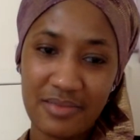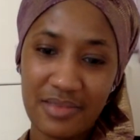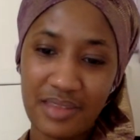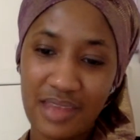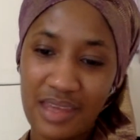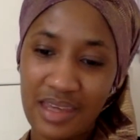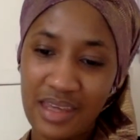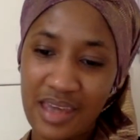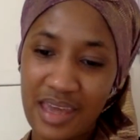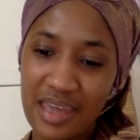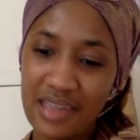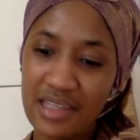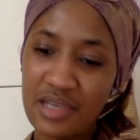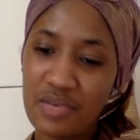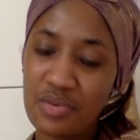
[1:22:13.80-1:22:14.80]
thing.
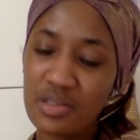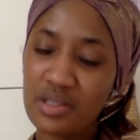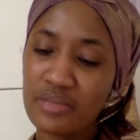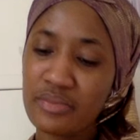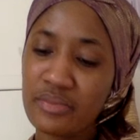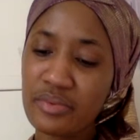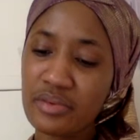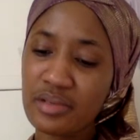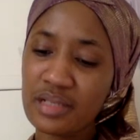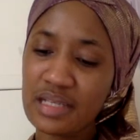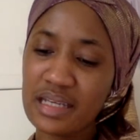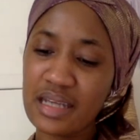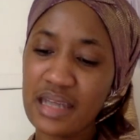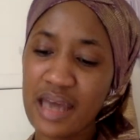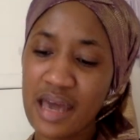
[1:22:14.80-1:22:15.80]
And it was really
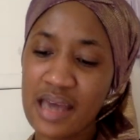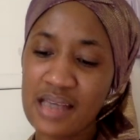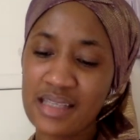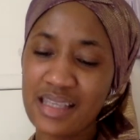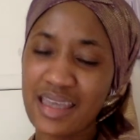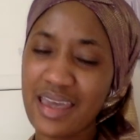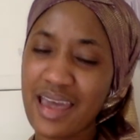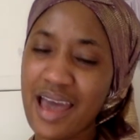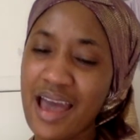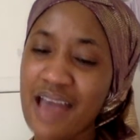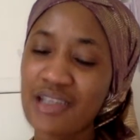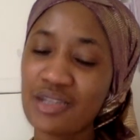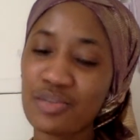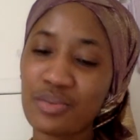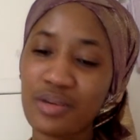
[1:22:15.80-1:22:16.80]
nice. I
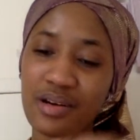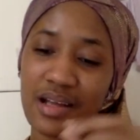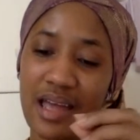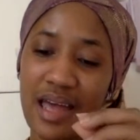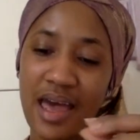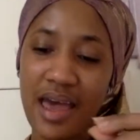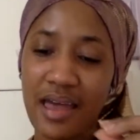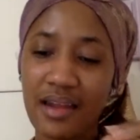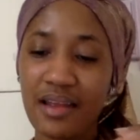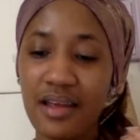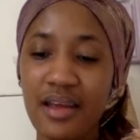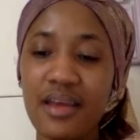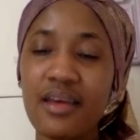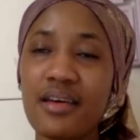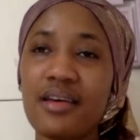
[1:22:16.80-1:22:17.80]
swear to God,
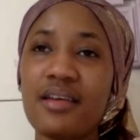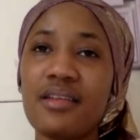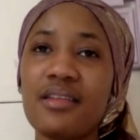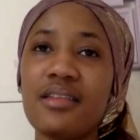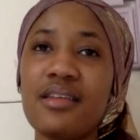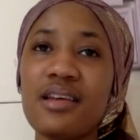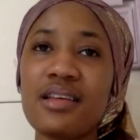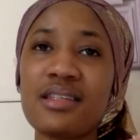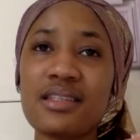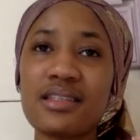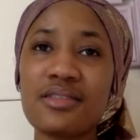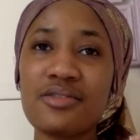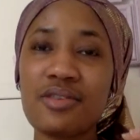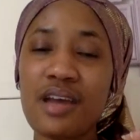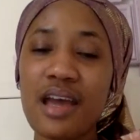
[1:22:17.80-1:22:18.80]
this,
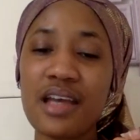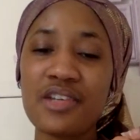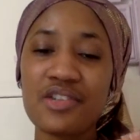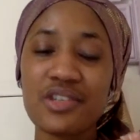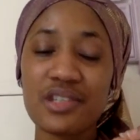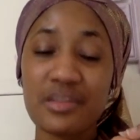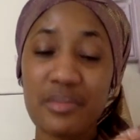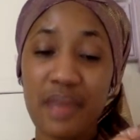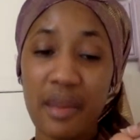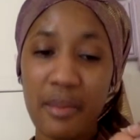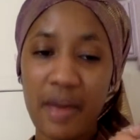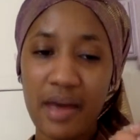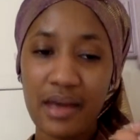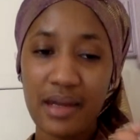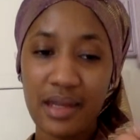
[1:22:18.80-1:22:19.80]
you guys just made
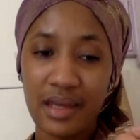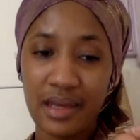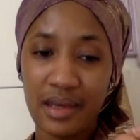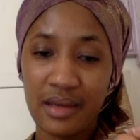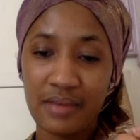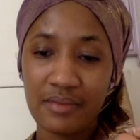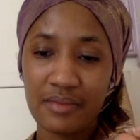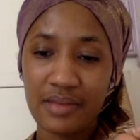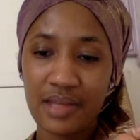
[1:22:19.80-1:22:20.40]
my day.